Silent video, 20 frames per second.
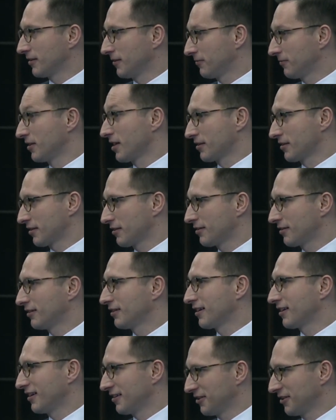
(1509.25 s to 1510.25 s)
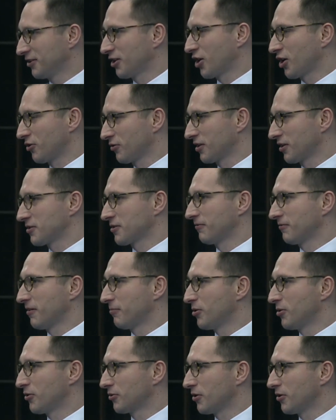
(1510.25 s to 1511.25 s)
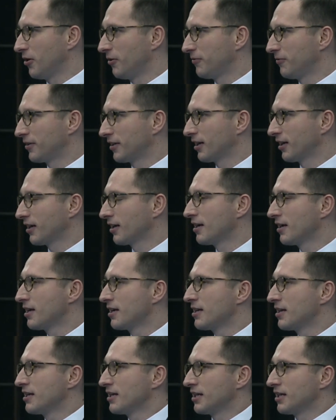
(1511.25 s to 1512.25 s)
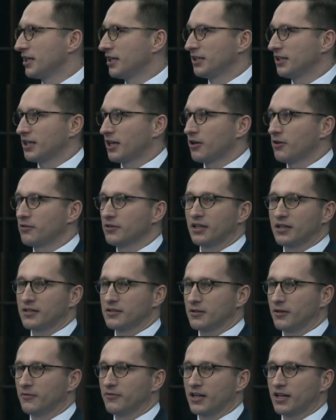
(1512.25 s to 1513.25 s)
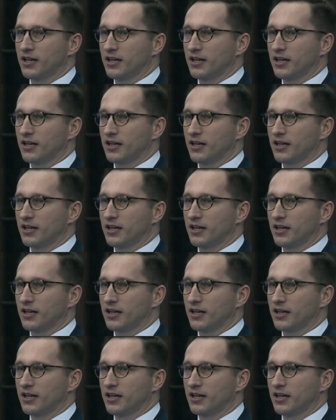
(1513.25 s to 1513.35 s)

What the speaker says: if not critical, in the context of a bond offering. In the context of